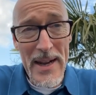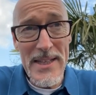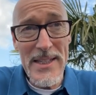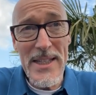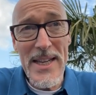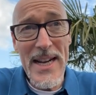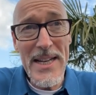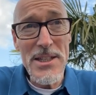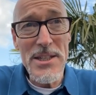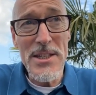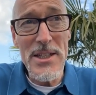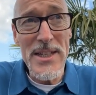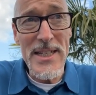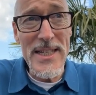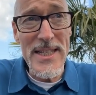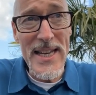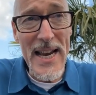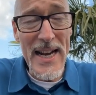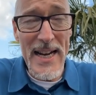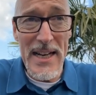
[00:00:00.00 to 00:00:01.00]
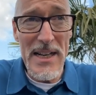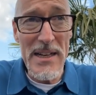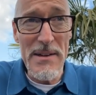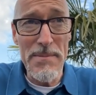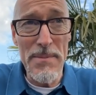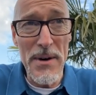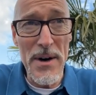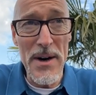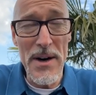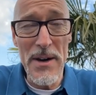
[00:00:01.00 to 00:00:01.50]
Let's get to the
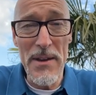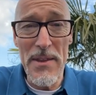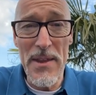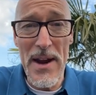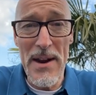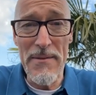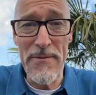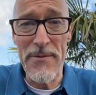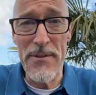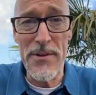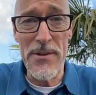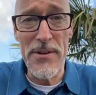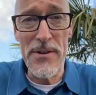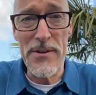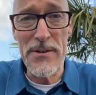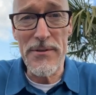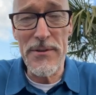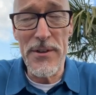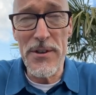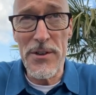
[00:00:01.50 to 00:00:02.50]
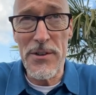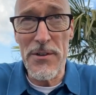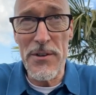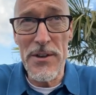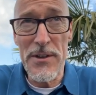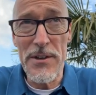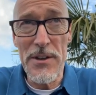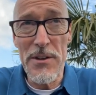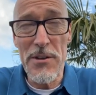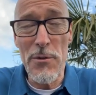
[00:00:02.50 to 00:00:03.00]
second part of that verse,
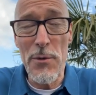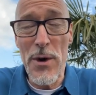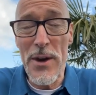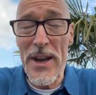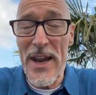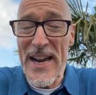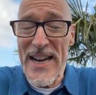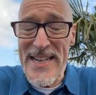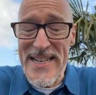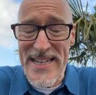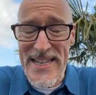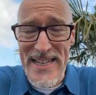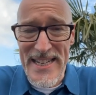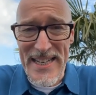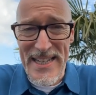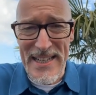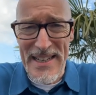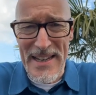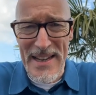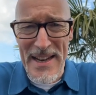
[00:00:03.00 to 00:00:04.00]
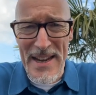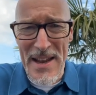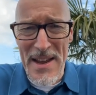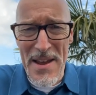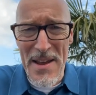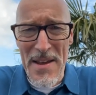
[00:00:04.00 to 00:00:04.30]
1 Corinthians 1:18.